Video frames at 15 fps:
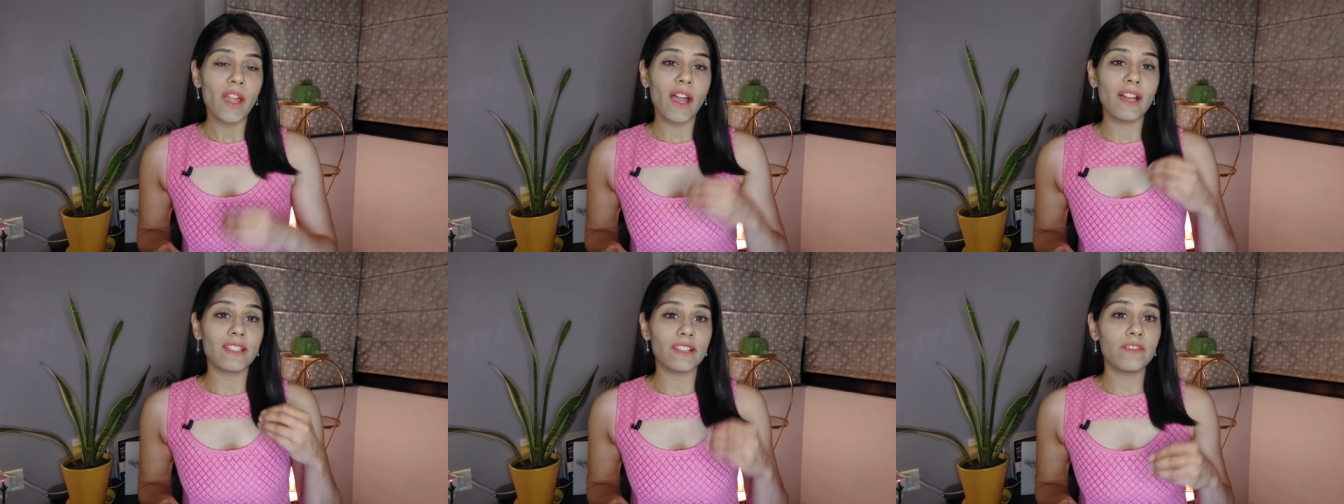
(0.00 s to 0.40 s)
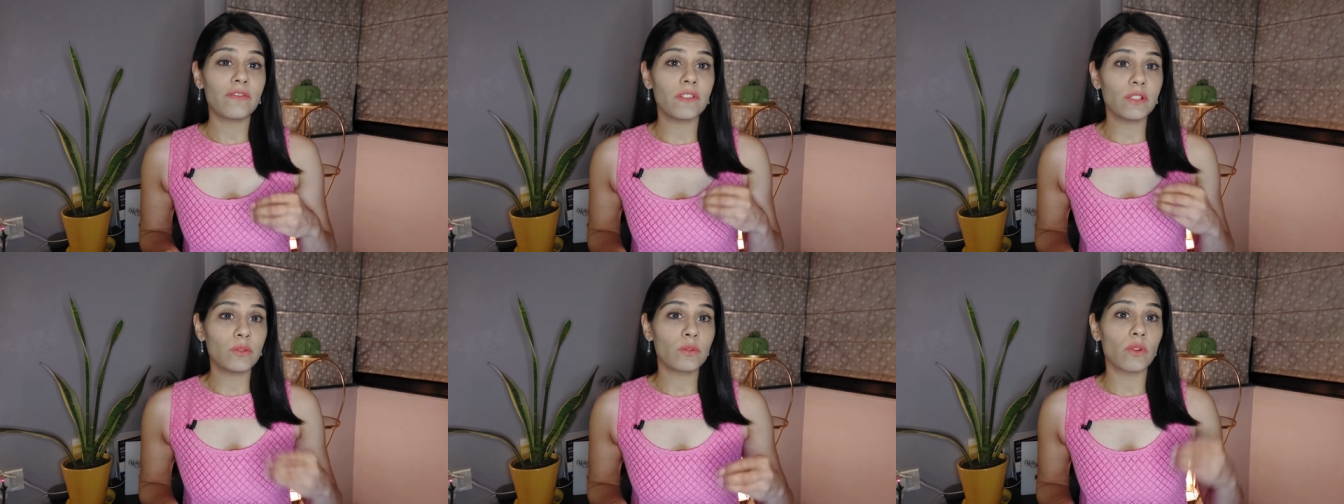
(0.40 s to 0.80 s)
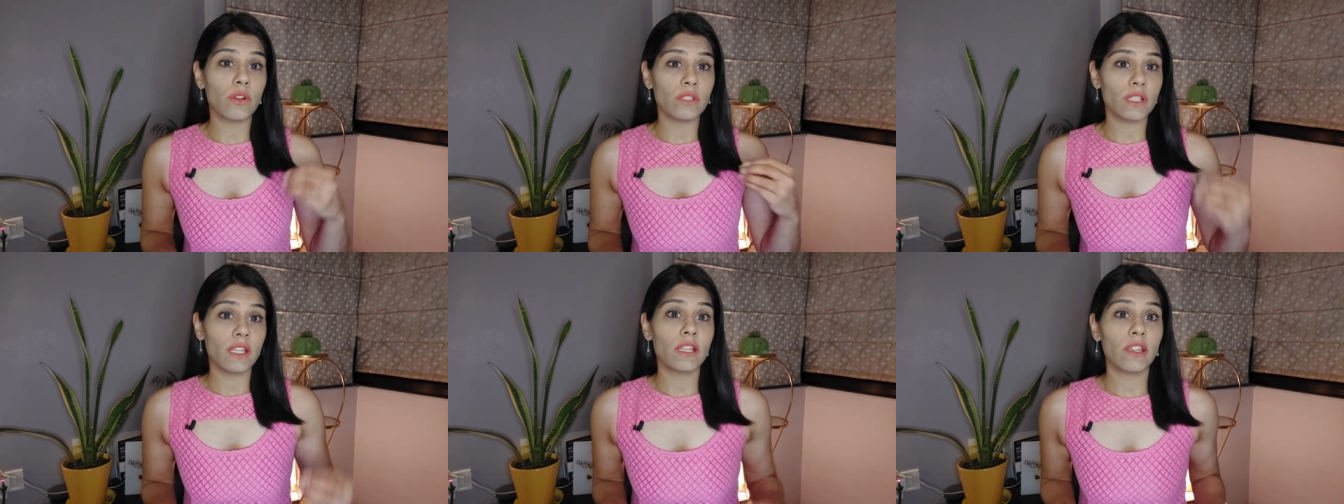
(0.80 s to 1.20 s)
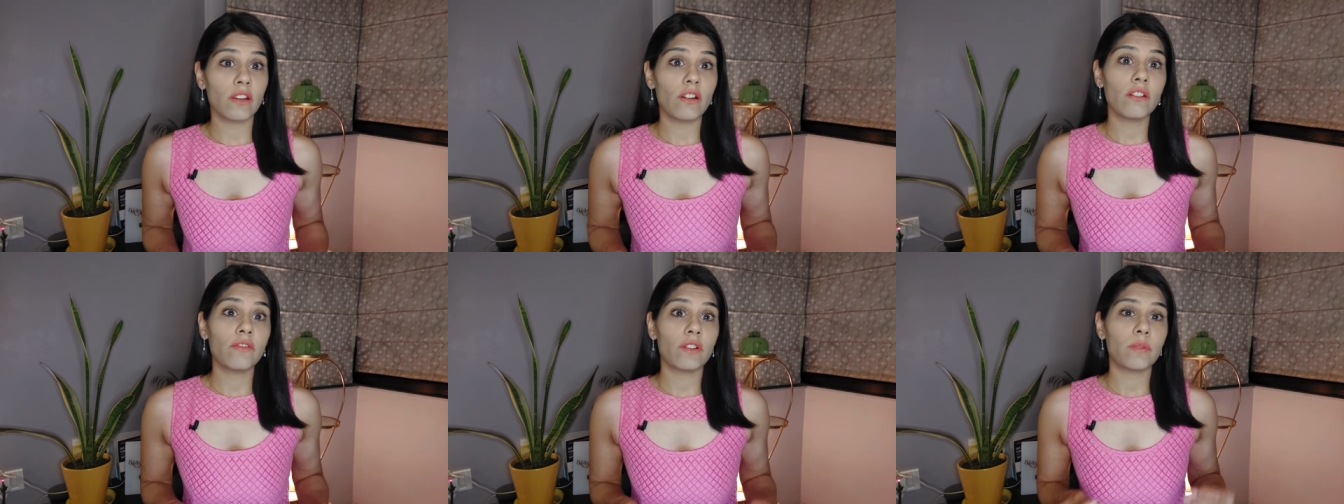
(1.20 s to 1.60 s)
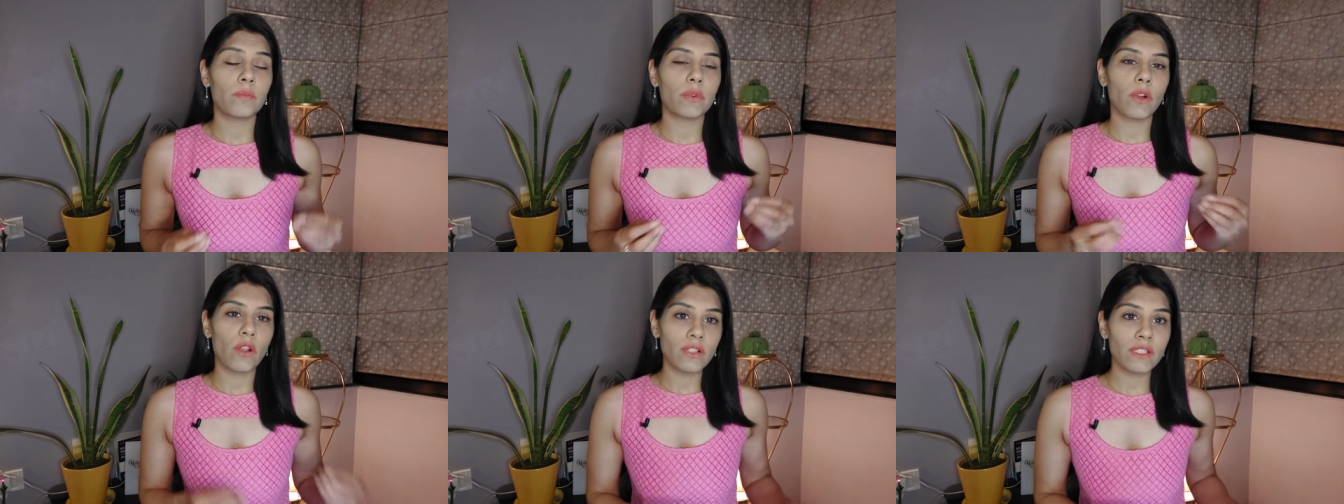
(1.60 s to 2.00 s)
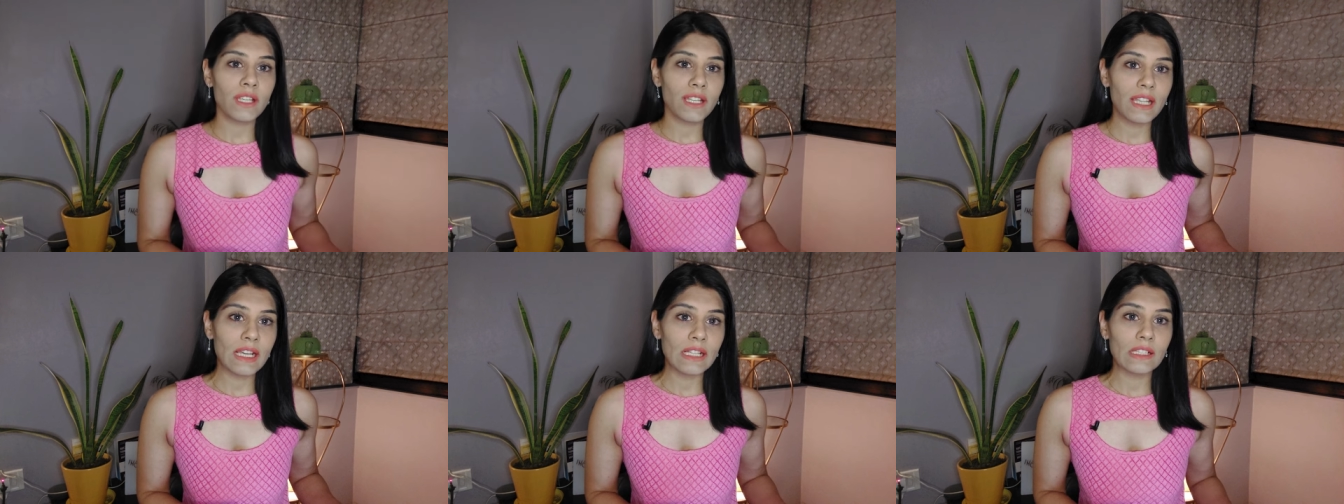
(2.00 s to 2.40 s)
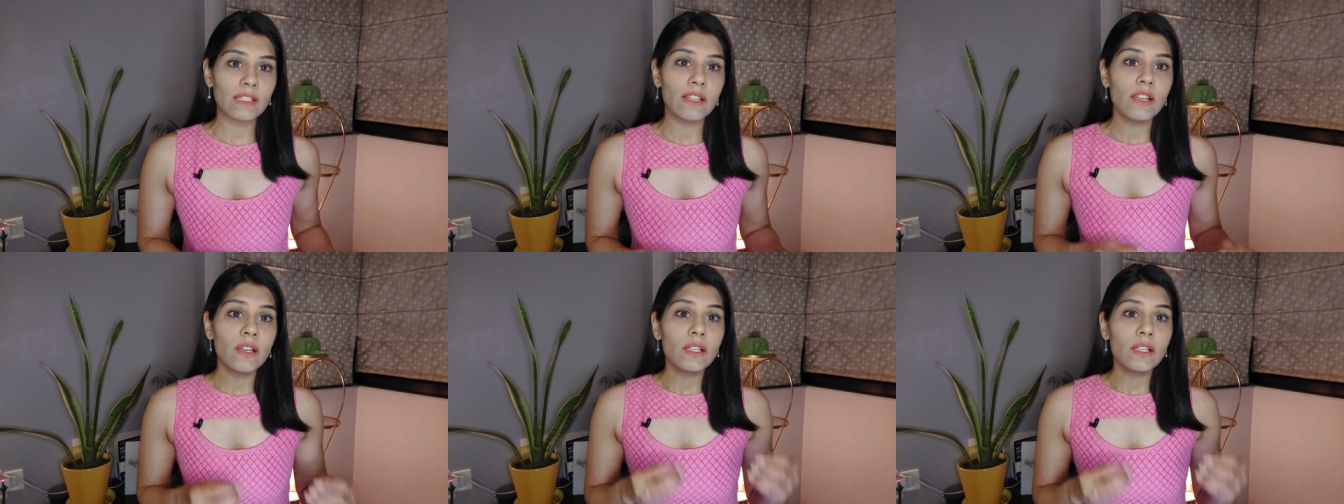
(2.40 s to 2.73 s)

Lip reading: And if we do not take care of our prostate health,